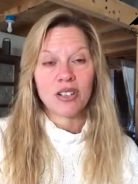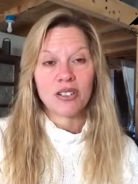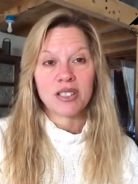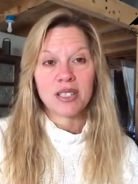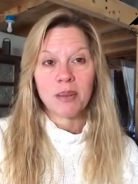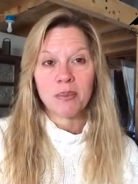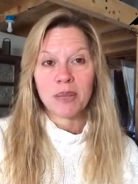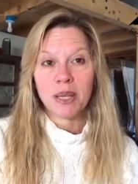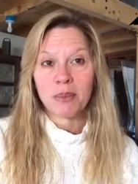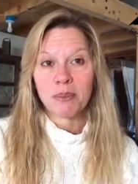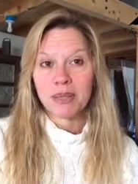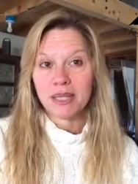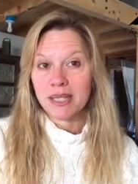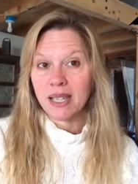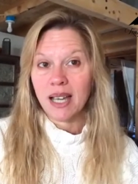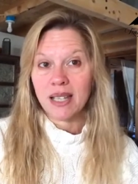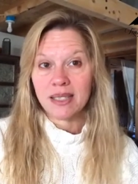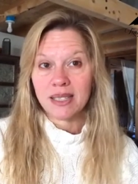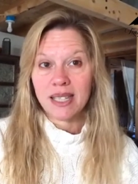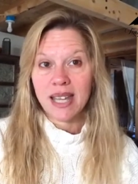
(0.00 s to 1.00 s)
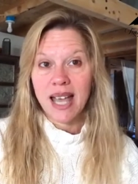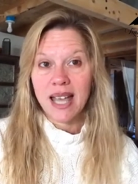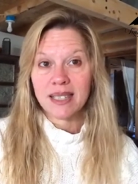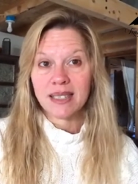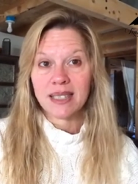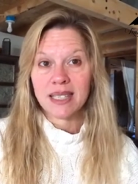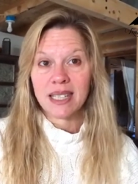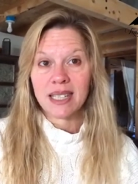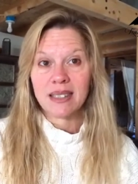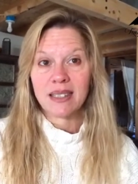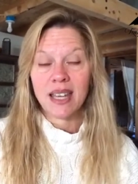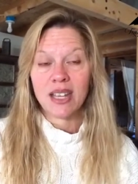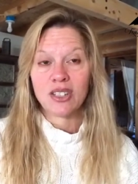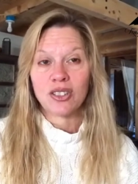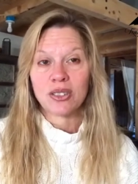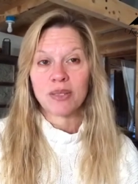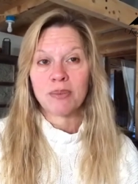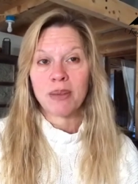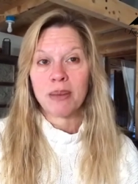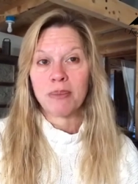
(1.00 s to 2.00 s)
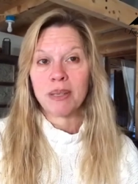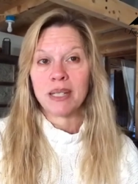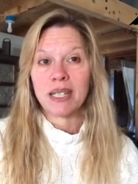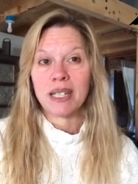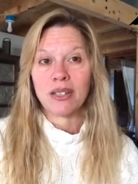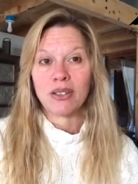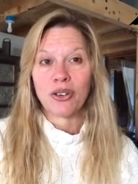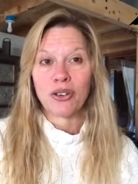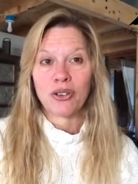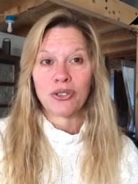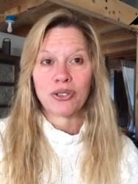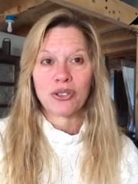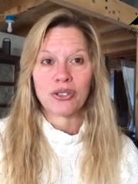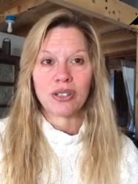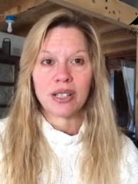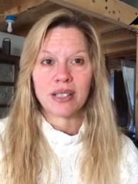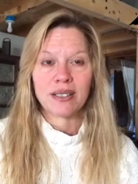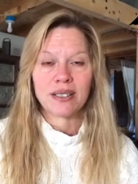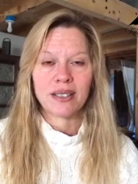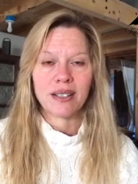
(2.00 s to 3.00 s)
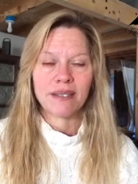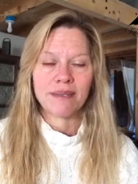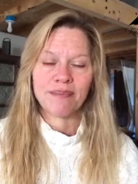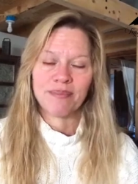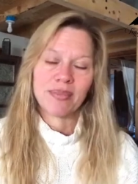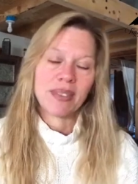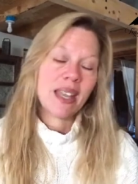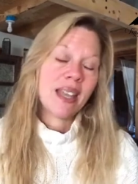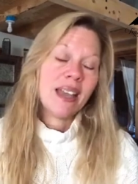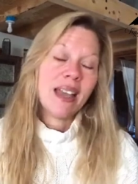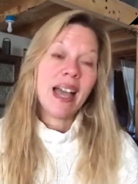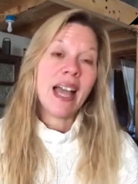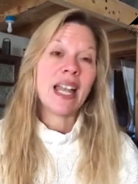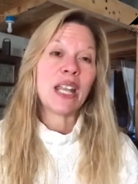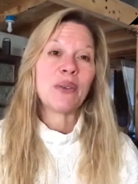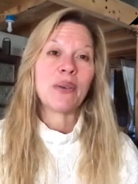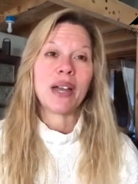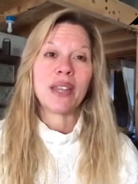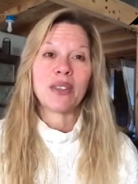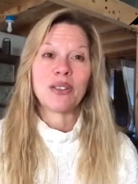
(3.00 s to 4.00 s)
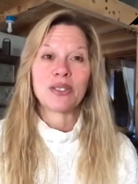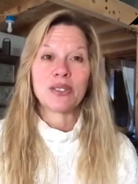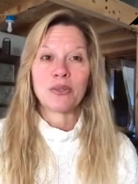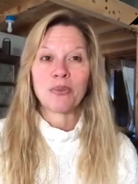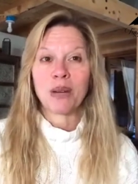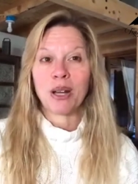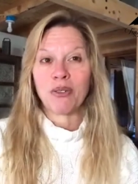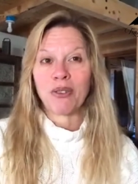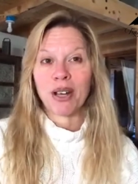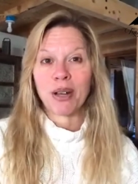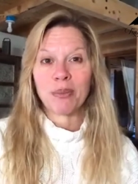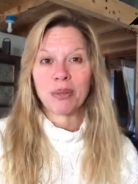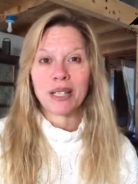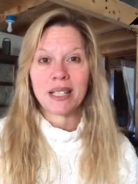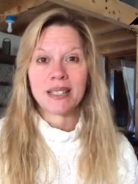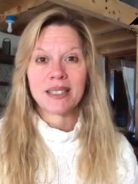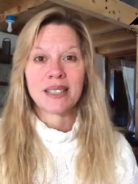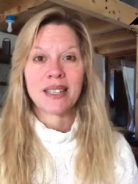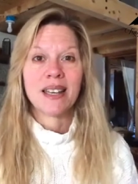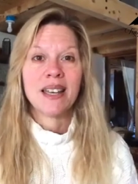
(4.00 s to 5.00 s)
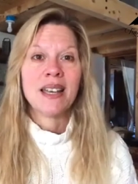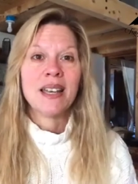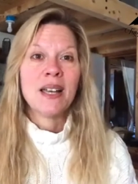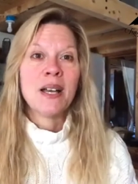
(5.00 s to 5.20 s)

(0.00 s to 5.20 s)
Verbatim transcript: there's something besides nasty. They just maybe need nurturing. So anyway, those are my ramblings.